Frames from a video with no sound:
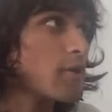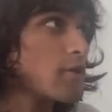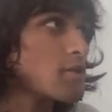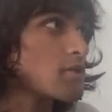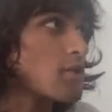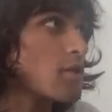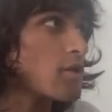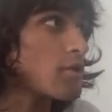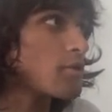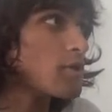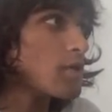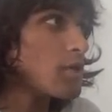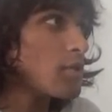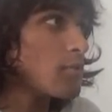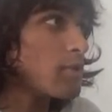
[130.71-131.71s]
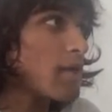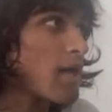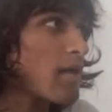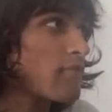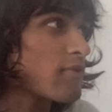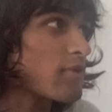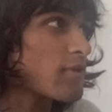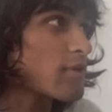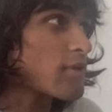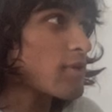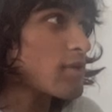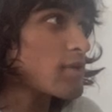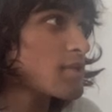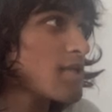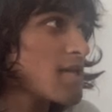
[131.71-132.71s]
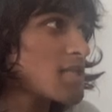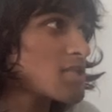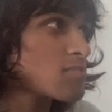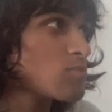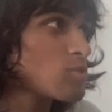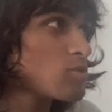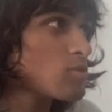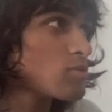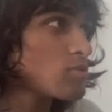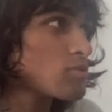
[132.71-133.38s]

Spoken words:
So we have our decimal